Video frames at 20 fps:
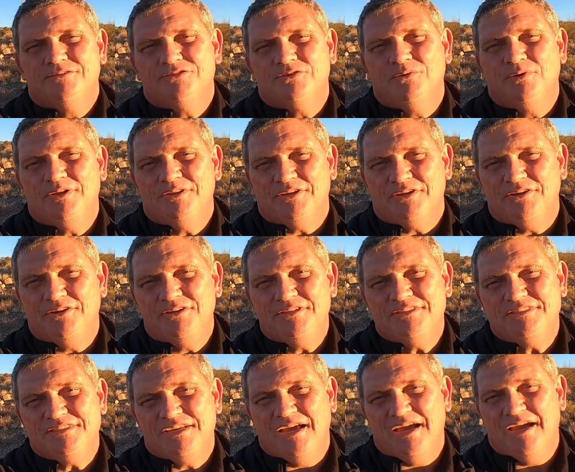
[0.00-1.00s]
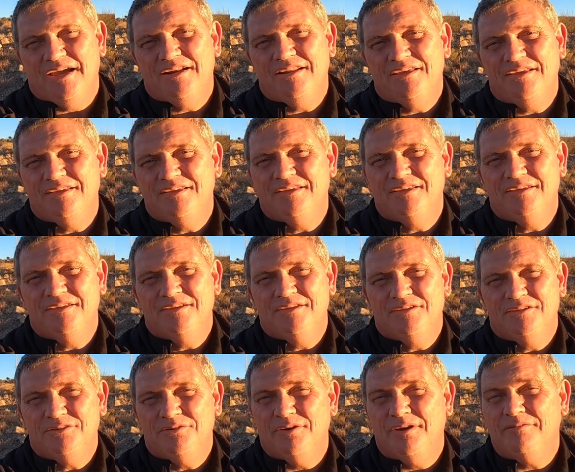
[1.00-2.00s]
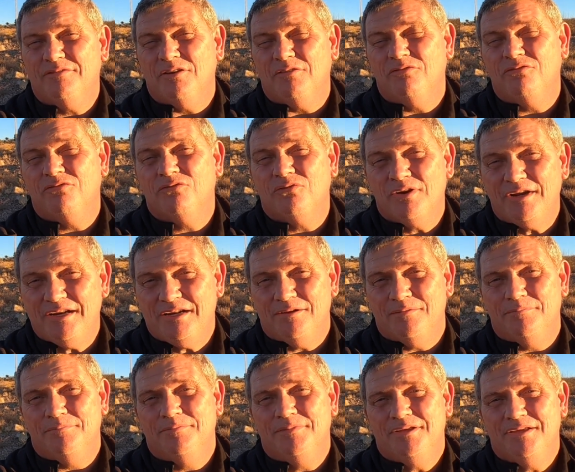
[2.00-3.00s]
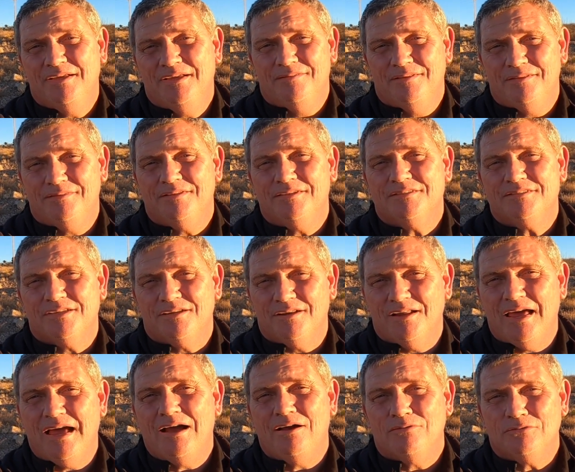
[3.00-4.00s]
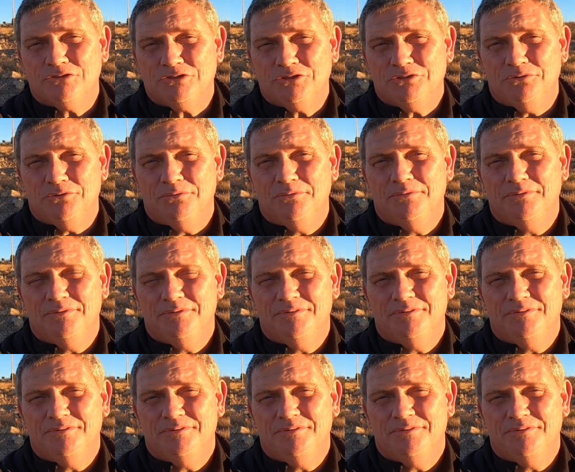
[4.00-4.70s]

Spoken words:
So on the good side, you have the freedom that this allows you.